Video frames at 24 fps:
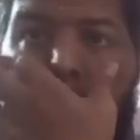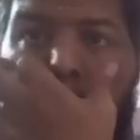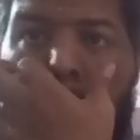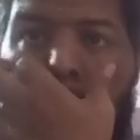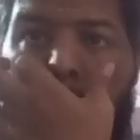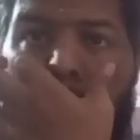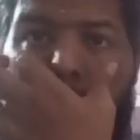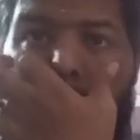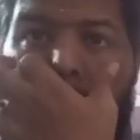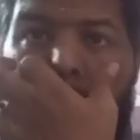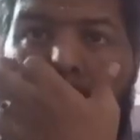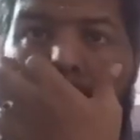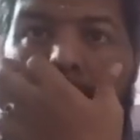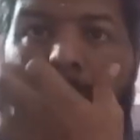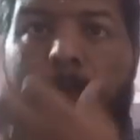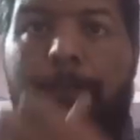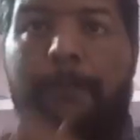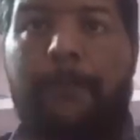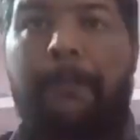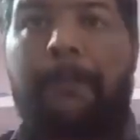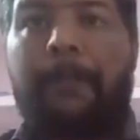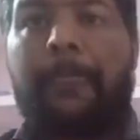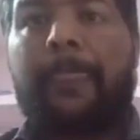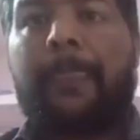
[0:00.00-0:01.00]
So here,
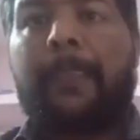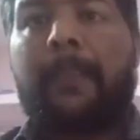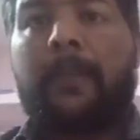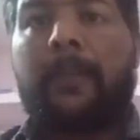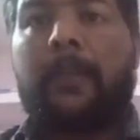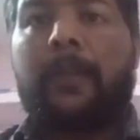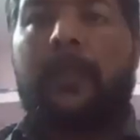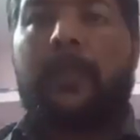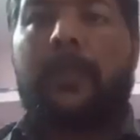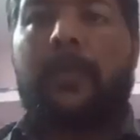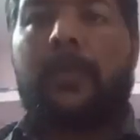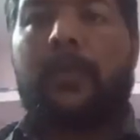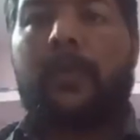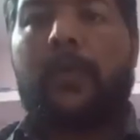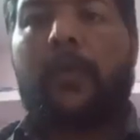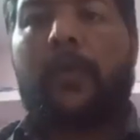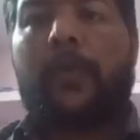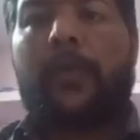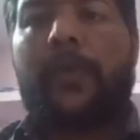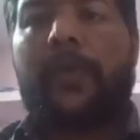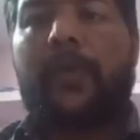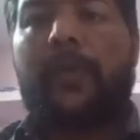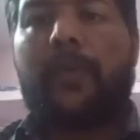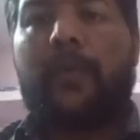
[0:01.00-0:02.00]
so
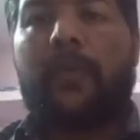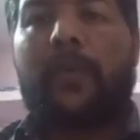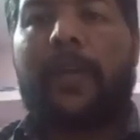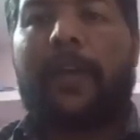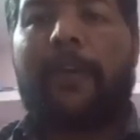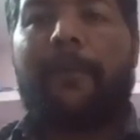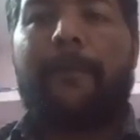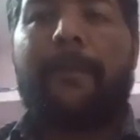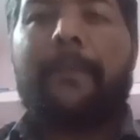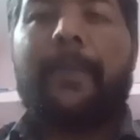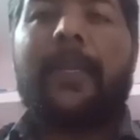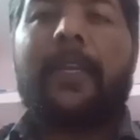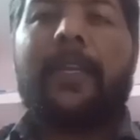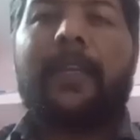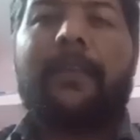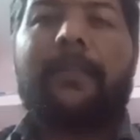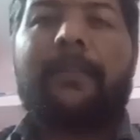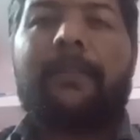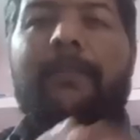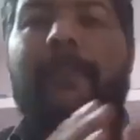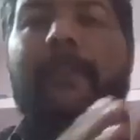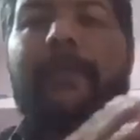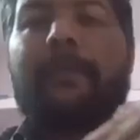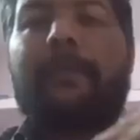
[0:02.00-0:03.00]
we would have been
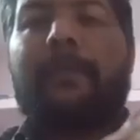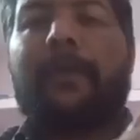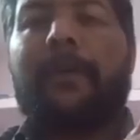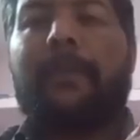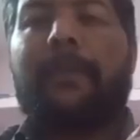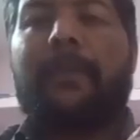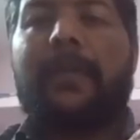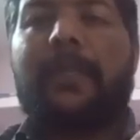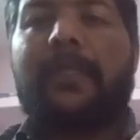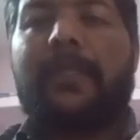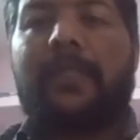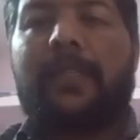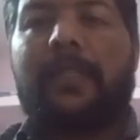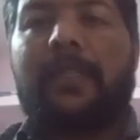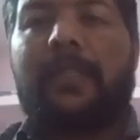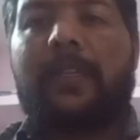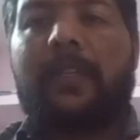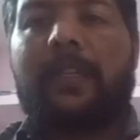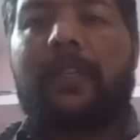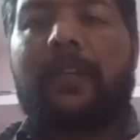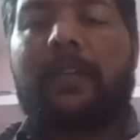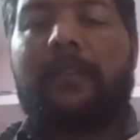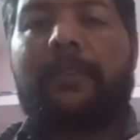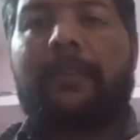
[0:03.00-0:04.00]
from a
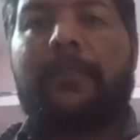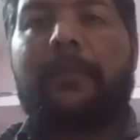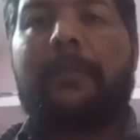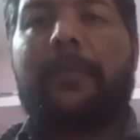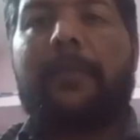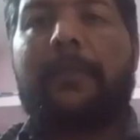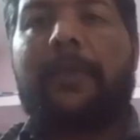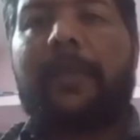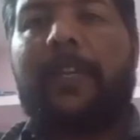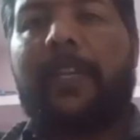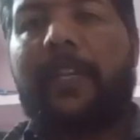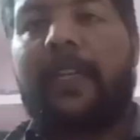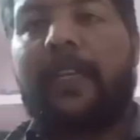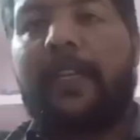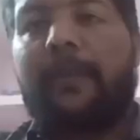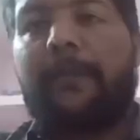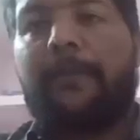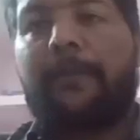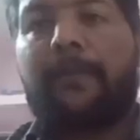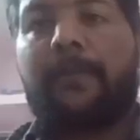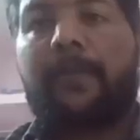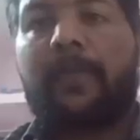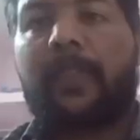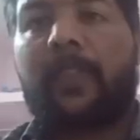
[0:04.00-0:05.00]
from the beginning,
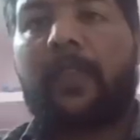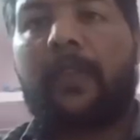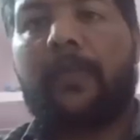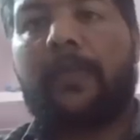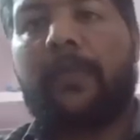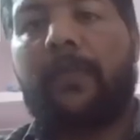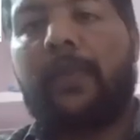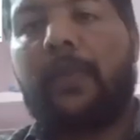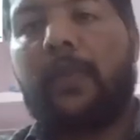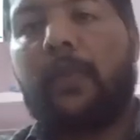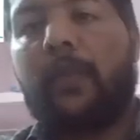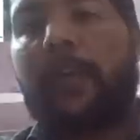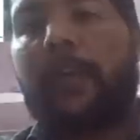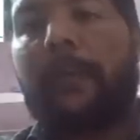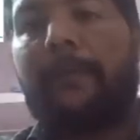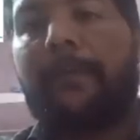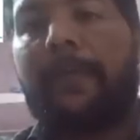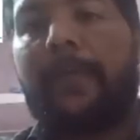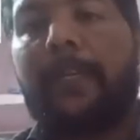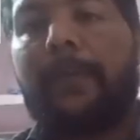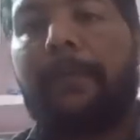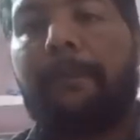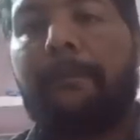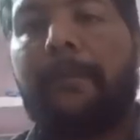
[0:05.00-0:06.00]
we would have
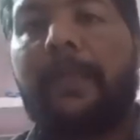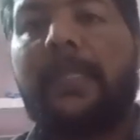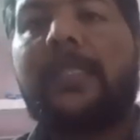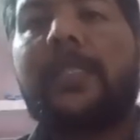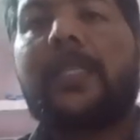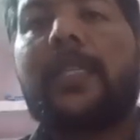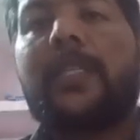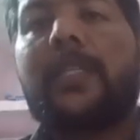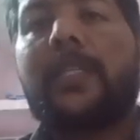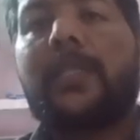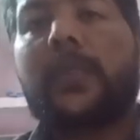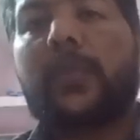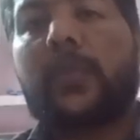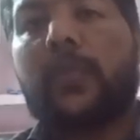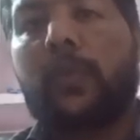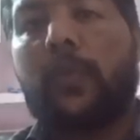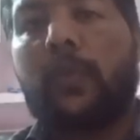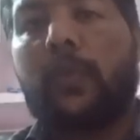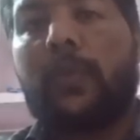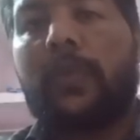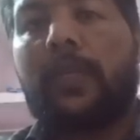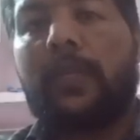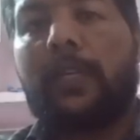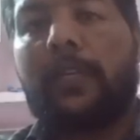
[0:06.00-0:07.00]
been
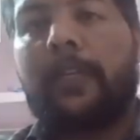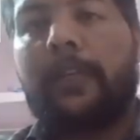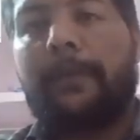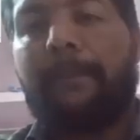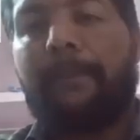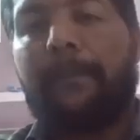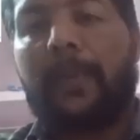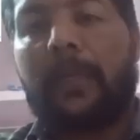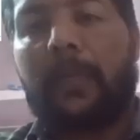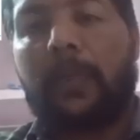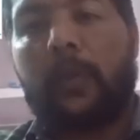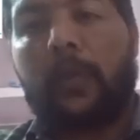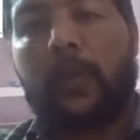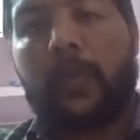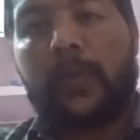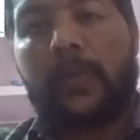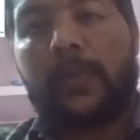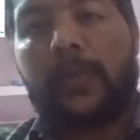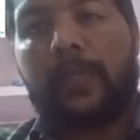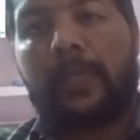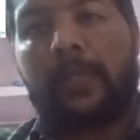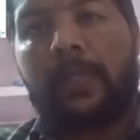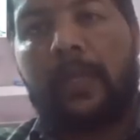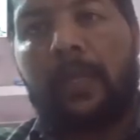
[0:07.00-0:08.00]
misunderstood
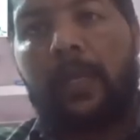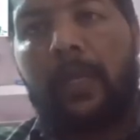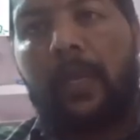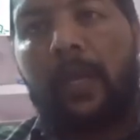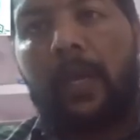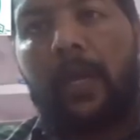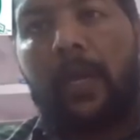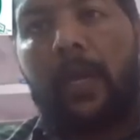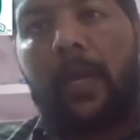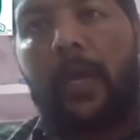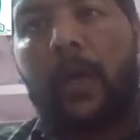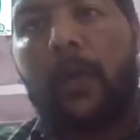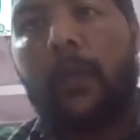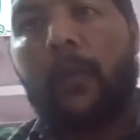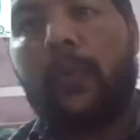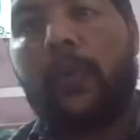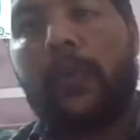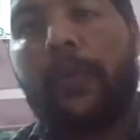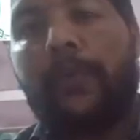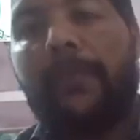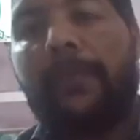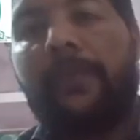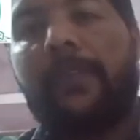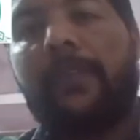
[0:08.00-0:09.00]
because how
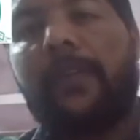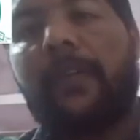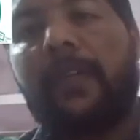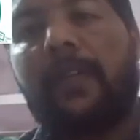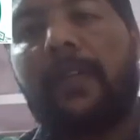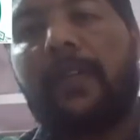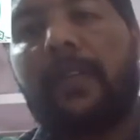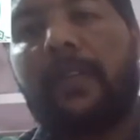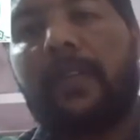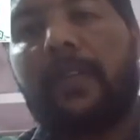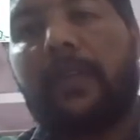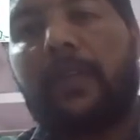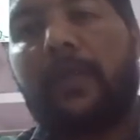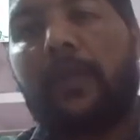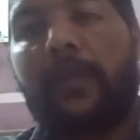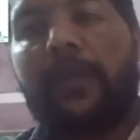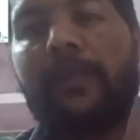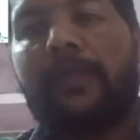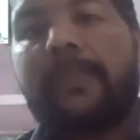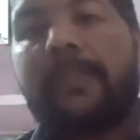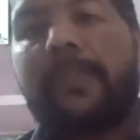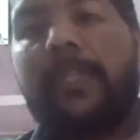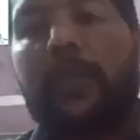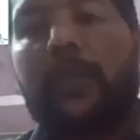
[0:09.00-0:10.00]
a word you
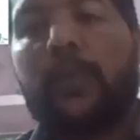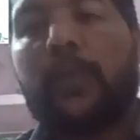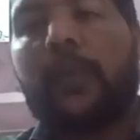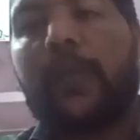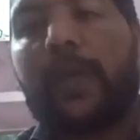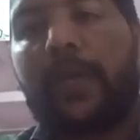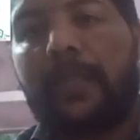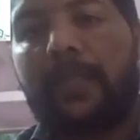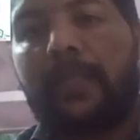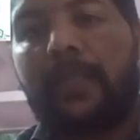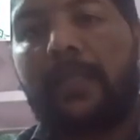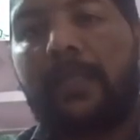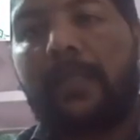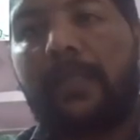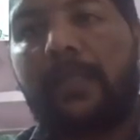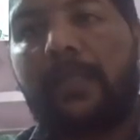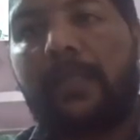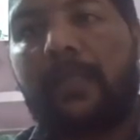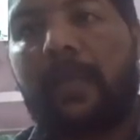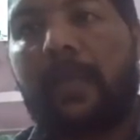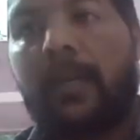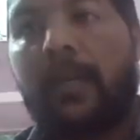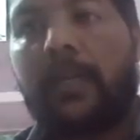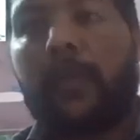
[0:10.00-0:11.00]
have said to
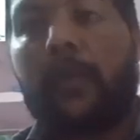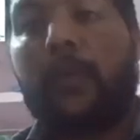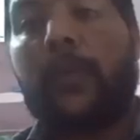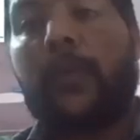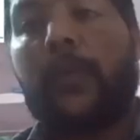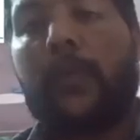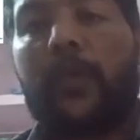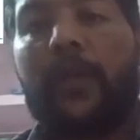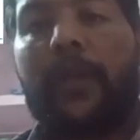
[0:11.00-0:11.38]
others or how you